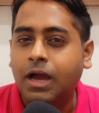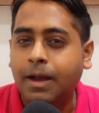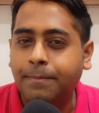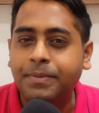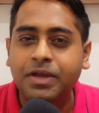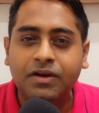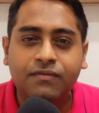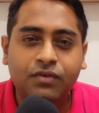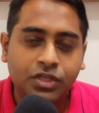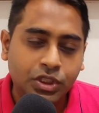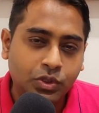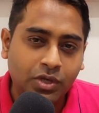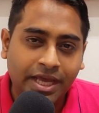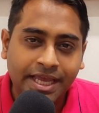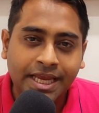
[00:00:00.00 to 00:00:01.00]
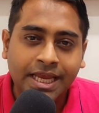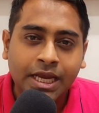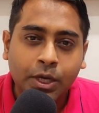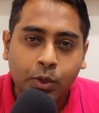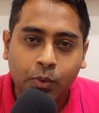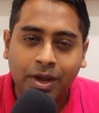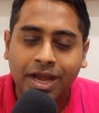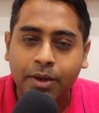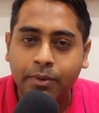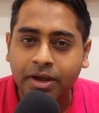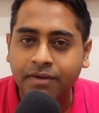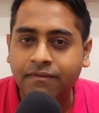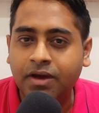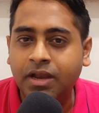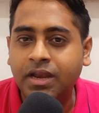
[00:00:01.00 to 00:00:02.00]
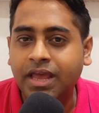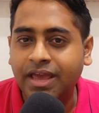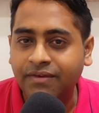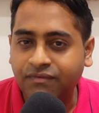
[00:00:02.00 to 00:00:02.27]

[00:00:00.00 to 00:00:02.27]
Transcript: appeared for the July 2021